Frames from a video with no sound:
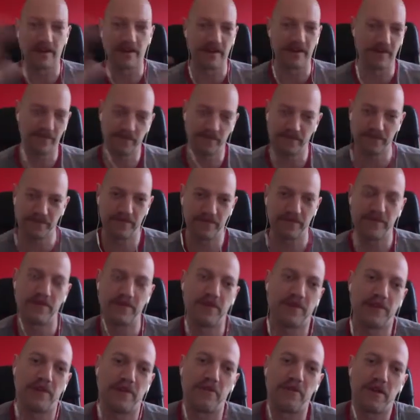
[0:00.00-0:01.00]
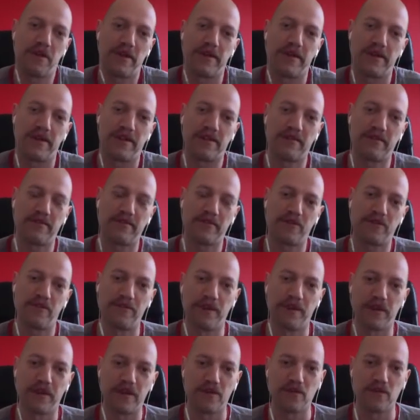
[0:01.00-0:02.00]
of socialist
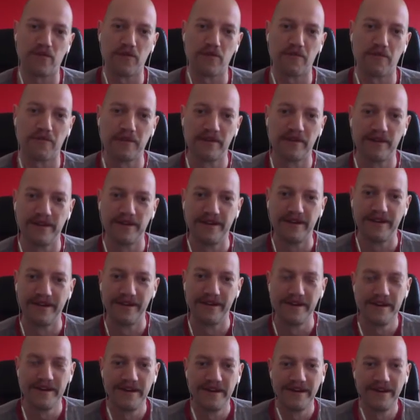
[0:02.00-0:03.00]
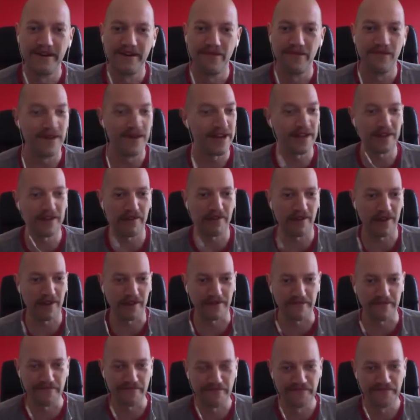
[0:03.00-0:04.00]
communist Europe. Really interesting.